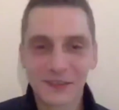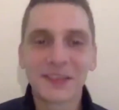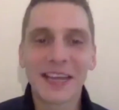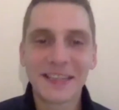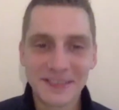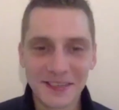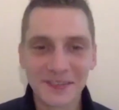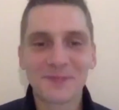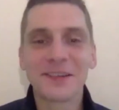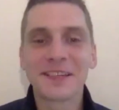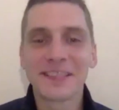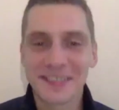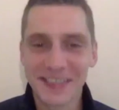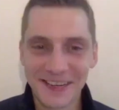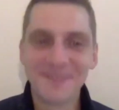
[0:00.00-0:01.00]
try
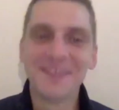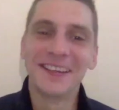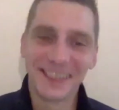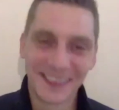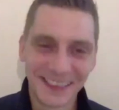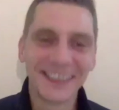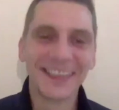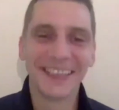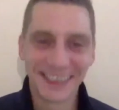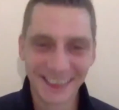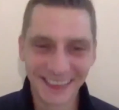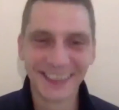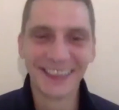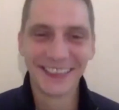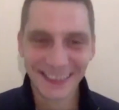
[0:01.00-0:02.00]

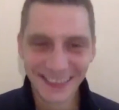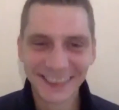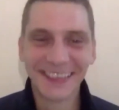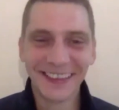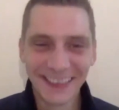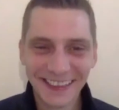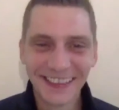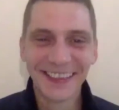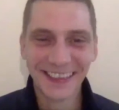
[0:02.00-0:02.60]
that, just because I